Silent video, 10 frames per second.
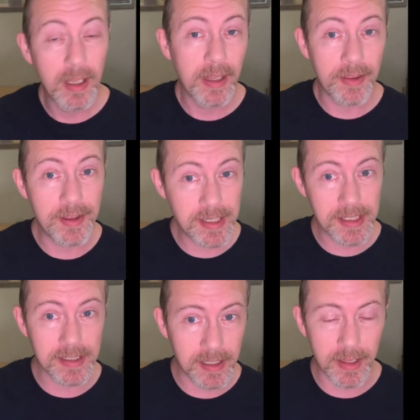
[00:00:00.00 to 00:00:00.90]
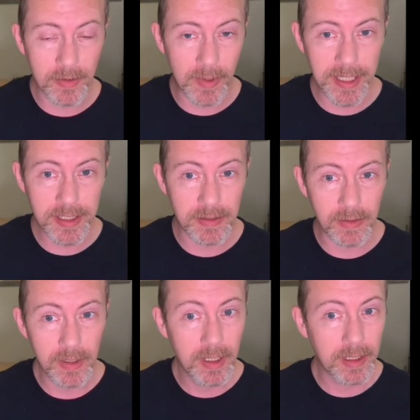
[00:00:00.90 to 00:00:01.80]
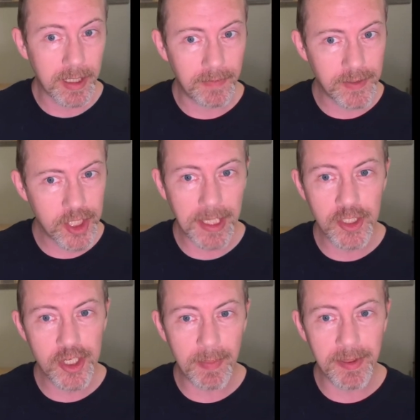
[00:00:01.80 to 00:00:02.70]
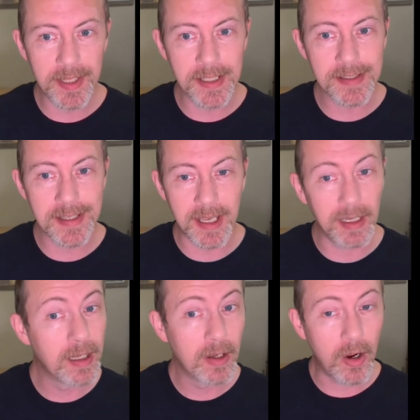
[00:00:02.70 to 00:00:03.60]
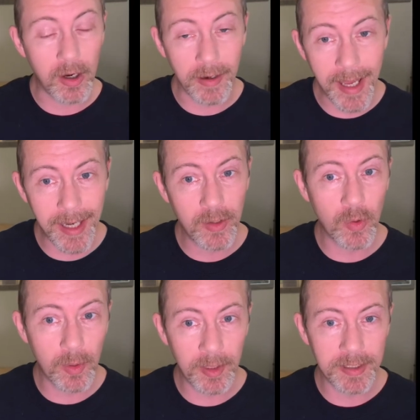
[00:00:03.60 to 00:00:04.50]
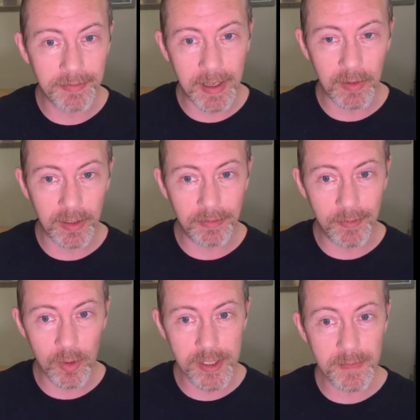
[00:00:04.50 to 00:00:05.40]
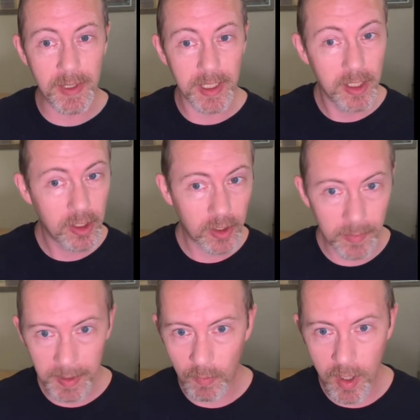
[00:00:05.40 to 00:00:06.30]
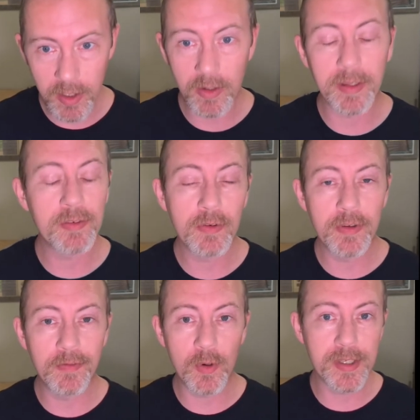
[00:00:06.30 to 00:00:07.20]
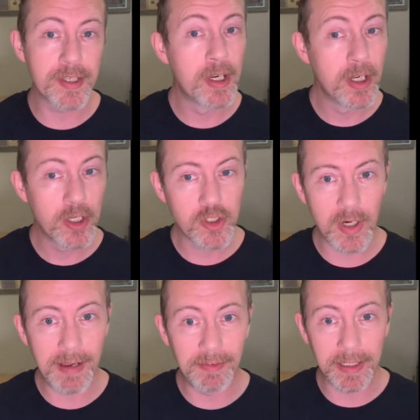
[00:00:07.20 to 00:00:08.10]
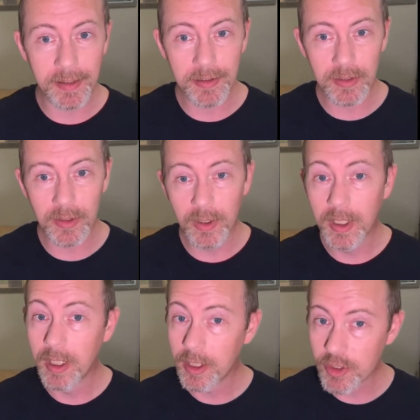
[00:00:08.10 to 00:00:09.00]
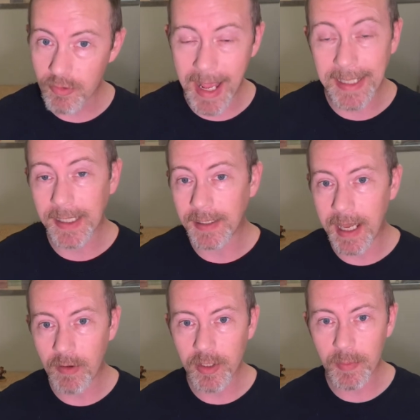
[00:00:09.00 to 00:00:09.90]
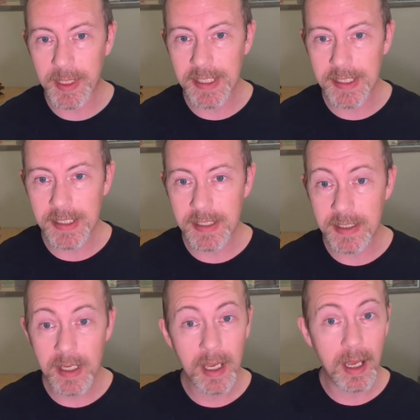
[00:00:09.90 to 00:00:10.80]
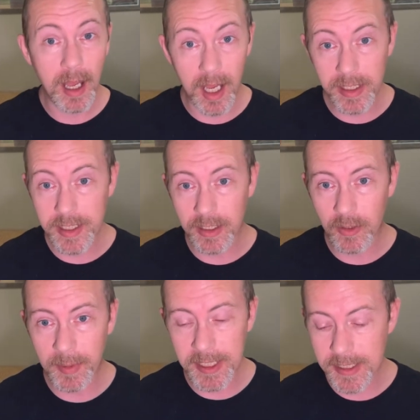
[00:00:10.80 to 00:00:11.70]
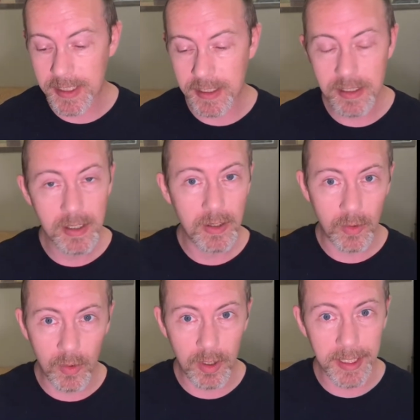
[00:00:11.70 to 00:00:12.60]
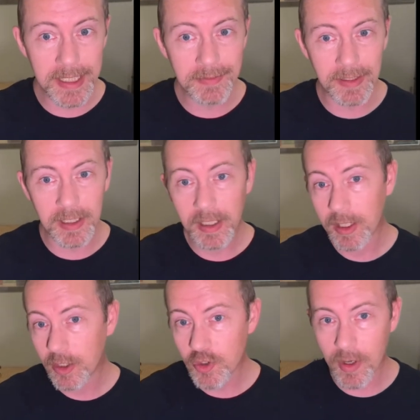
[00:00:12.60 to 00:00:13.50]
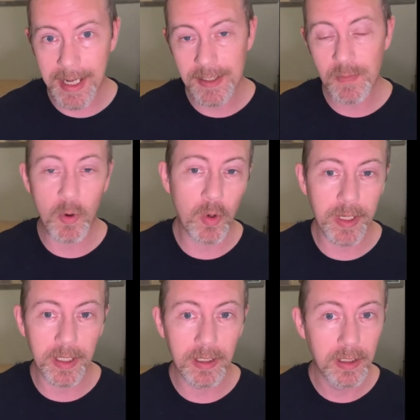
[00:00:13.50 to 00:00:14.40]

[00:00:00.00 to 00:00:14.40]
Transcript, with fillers: This is another way to kind of change up things that are not normally found in a forest, but could be wandering through the forest, traveling through, tracking down your P Cs, hunting your P Cs, or even transporting